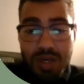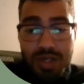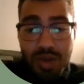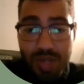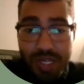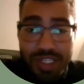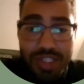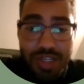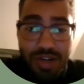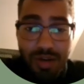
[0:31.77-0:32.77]
So let's
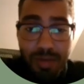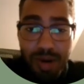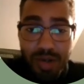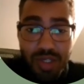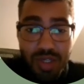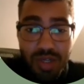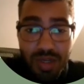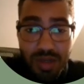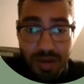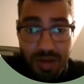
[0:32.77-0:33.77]
start about
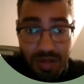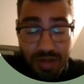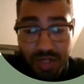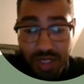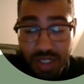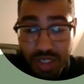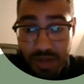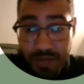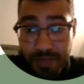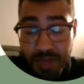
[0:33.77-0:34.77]
introduction.
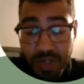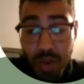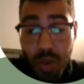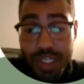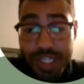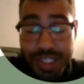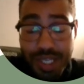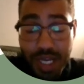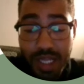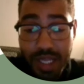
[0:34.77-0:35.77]
So what is the
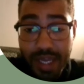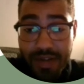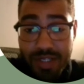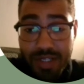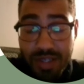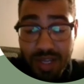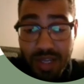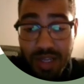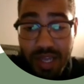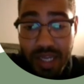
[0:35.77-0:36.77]
second language? The
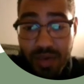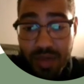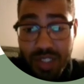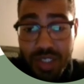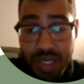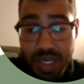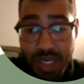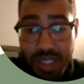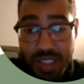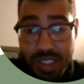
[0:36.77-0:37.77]
second language
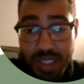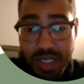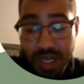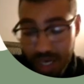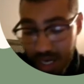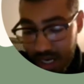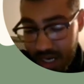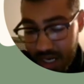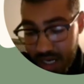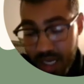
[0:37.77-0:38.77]
is
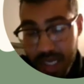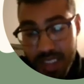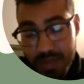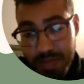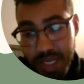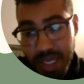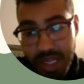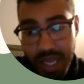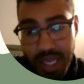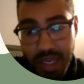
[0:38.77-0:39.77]
a speak
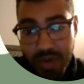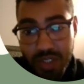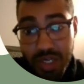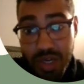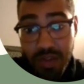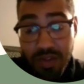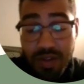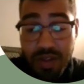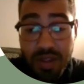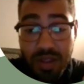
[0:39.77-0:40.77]
language other
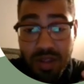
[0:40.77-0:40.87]
than